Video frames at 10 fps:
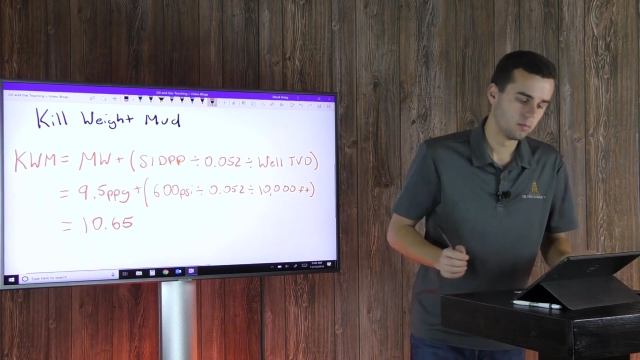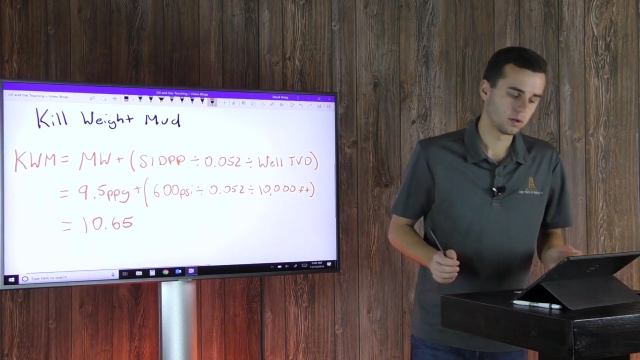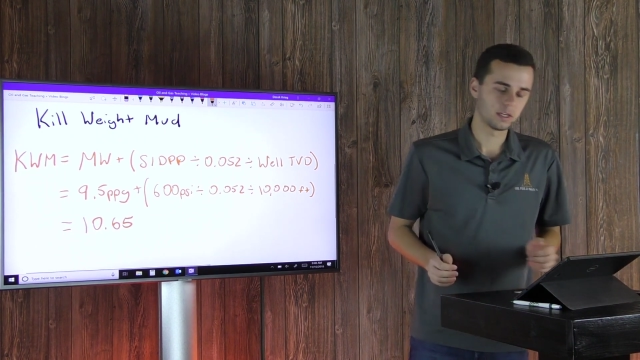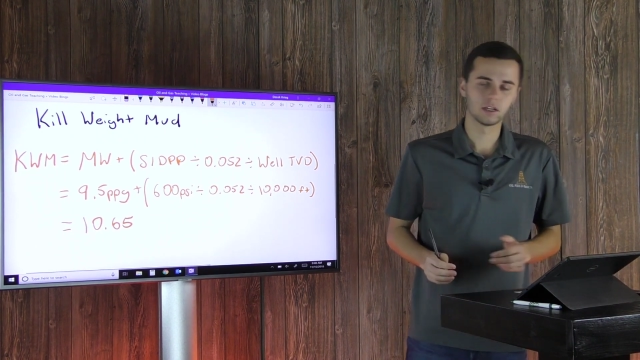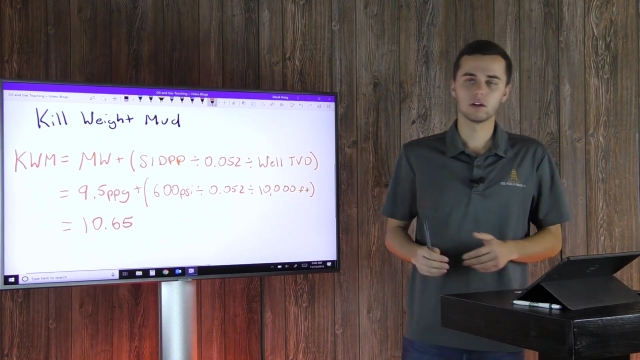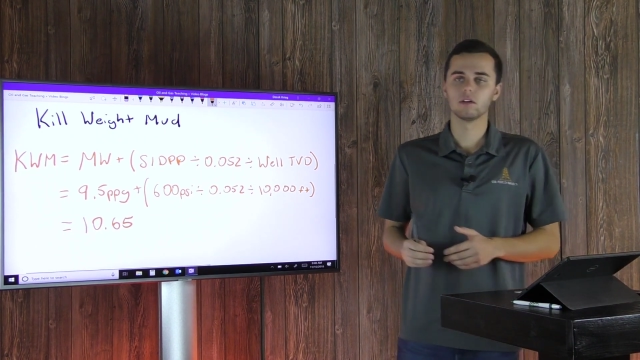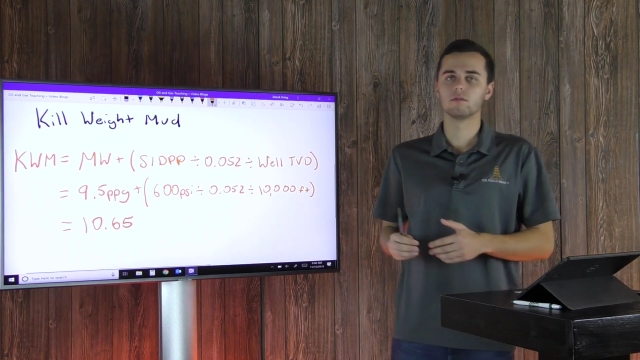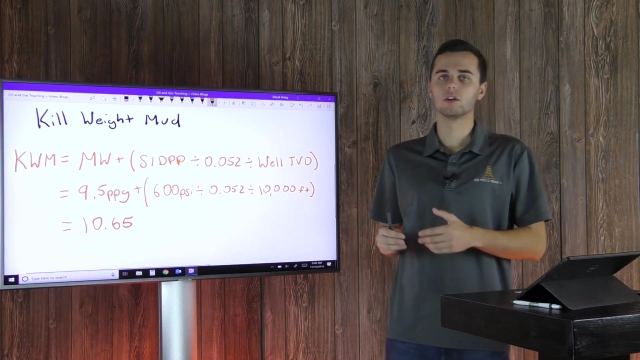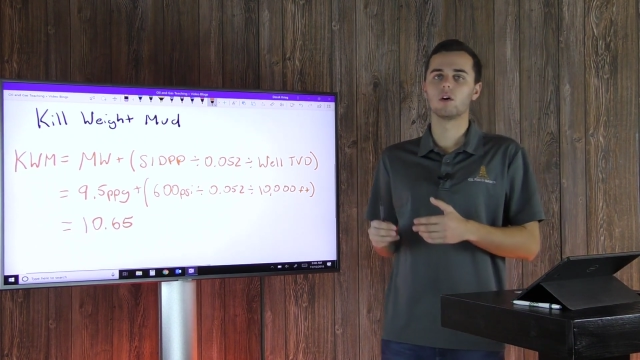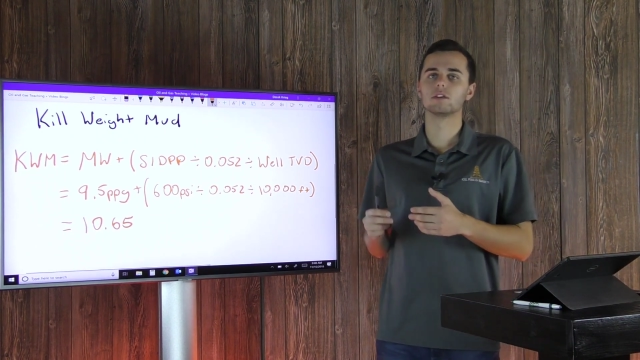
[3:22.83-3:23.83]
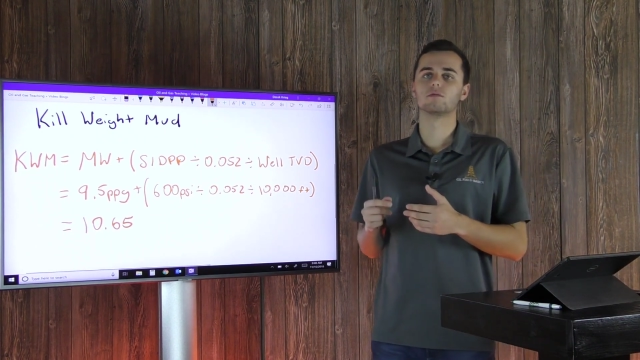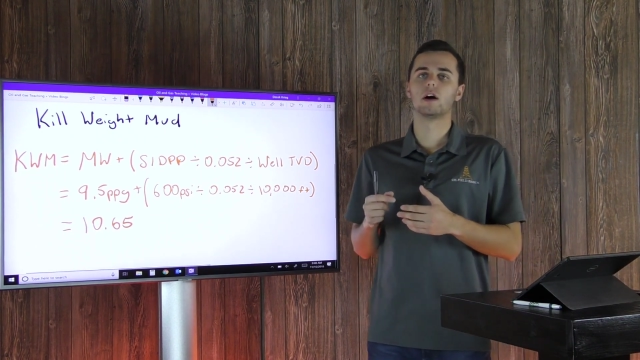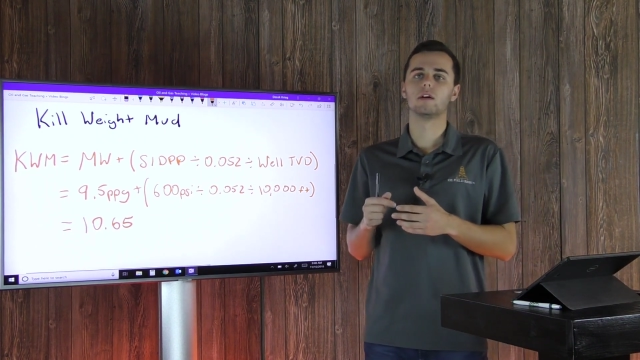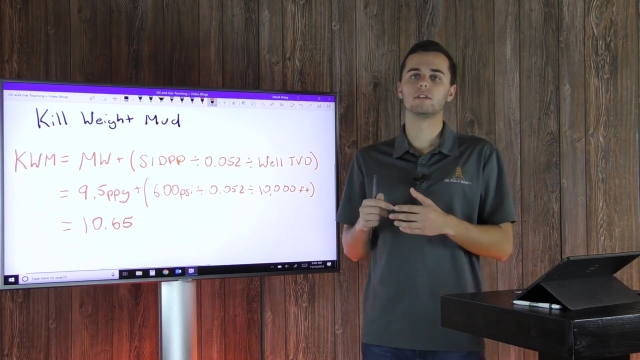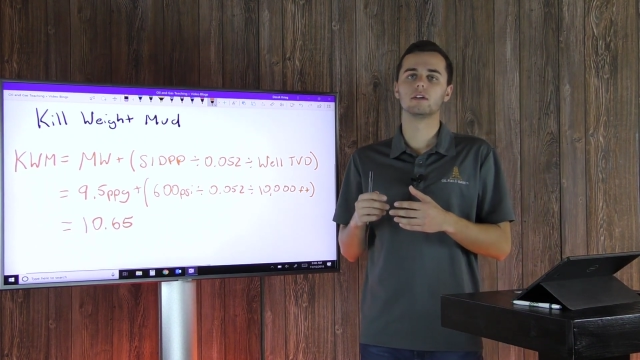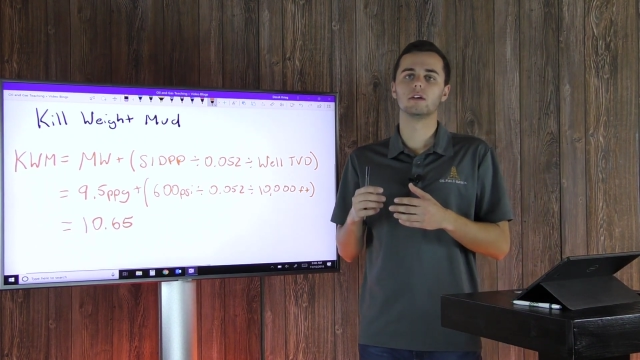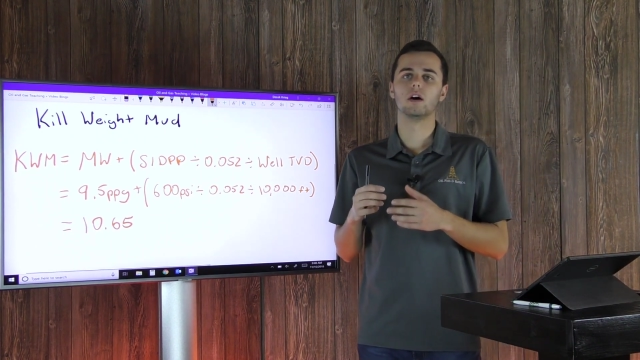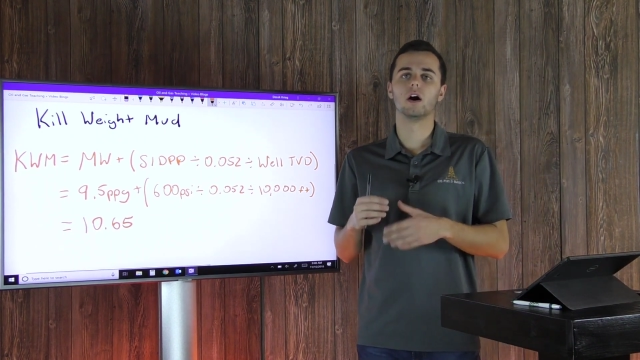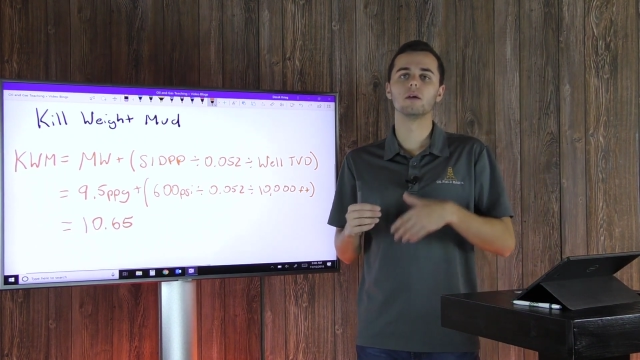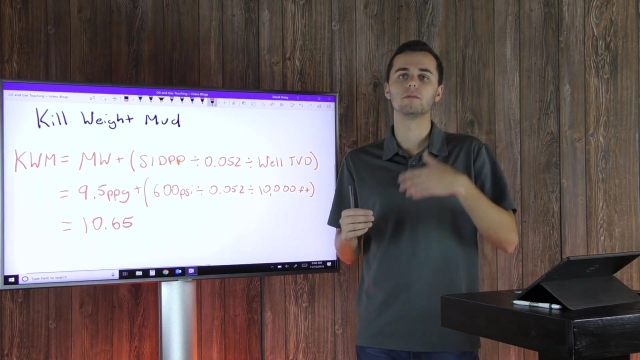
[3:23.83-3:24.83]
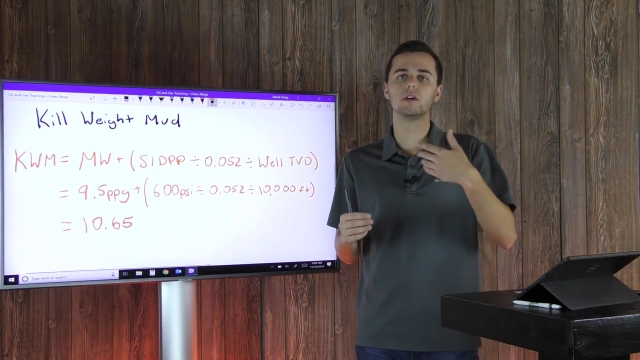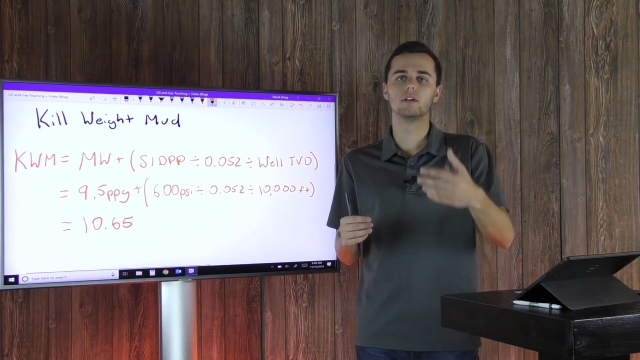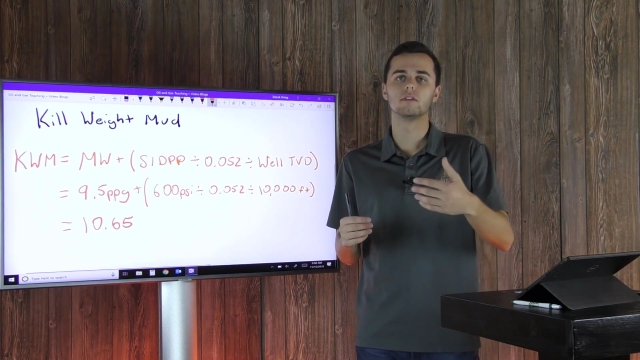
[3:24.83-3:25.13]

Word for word: But here, we always round up